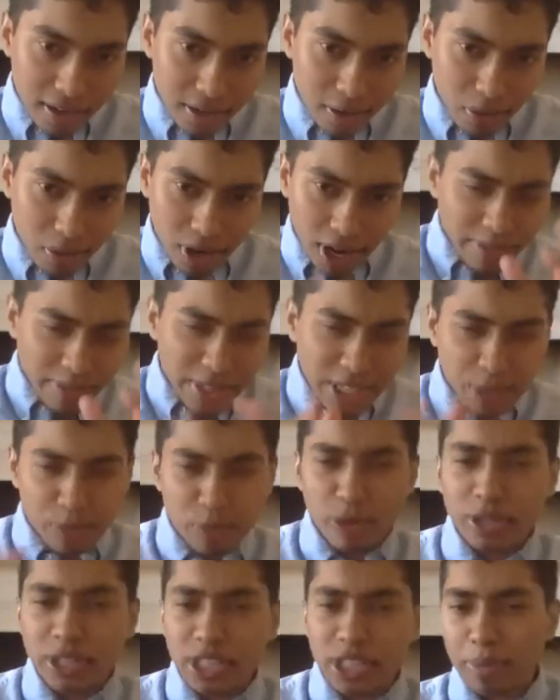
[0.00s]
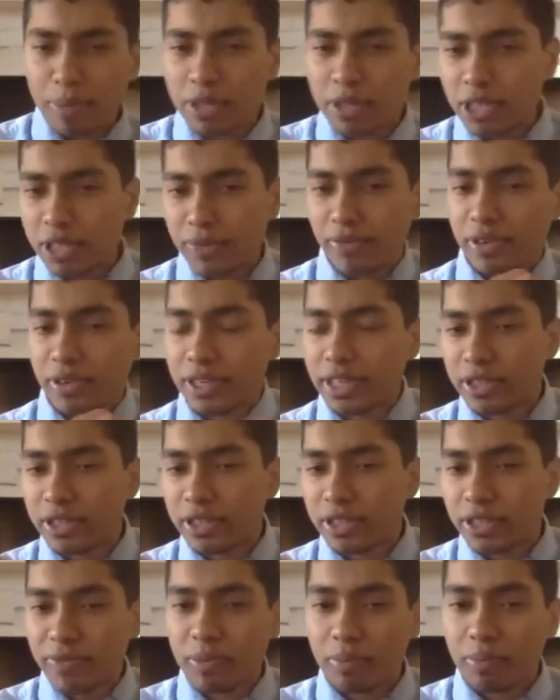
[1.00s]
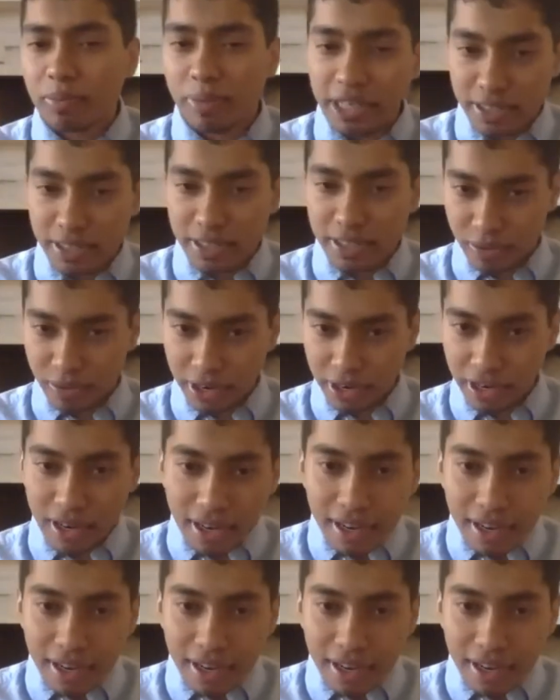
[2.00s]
cut these birds up into different pieces, right?